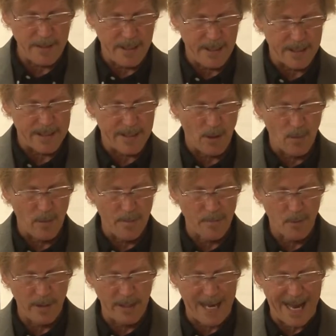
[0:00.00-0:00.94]
meanings, at one
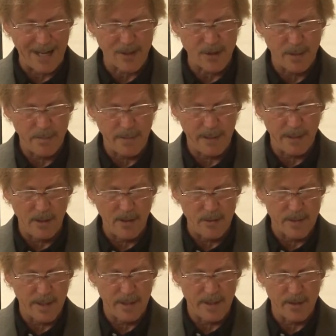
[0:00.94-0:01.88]
point actually being
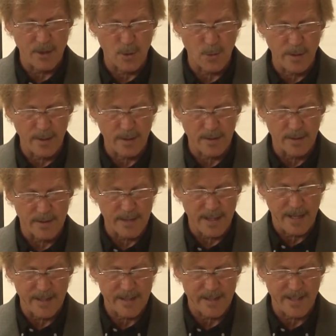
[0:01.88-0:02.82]
used in a juridical
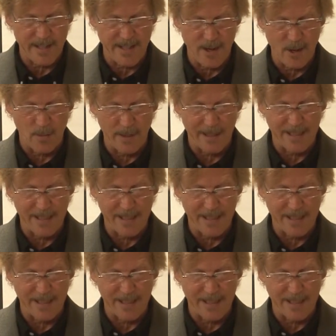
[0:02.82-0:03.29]
sense to denote